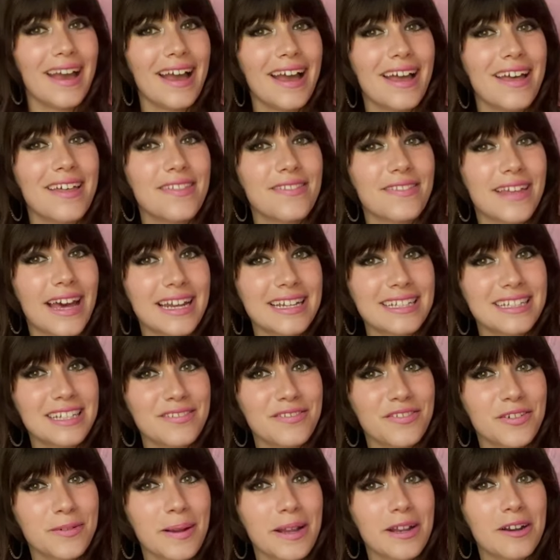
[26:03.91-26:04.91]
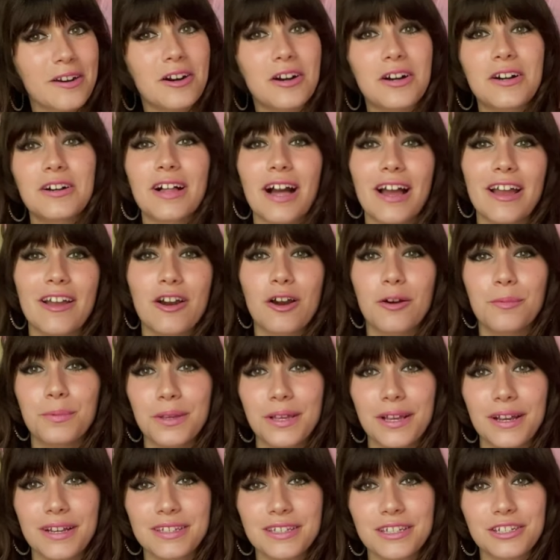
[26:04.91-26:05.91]
And that is it for my haul. I hope
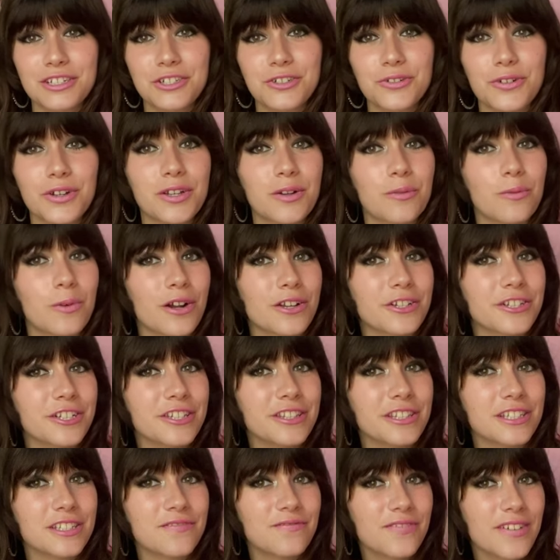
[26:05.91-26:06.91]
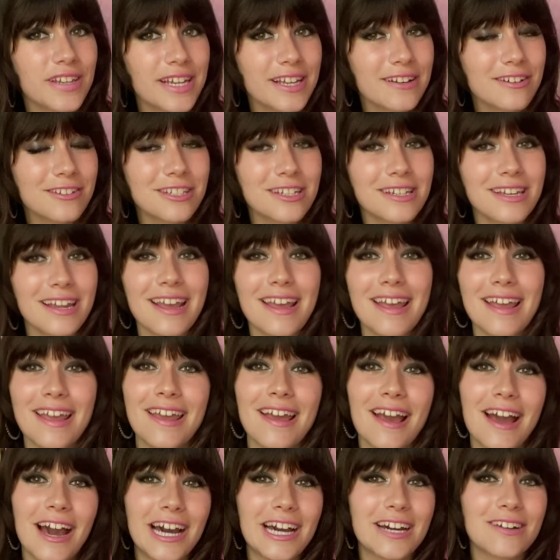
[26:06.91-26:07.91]
you guys enjoyed watching this video today.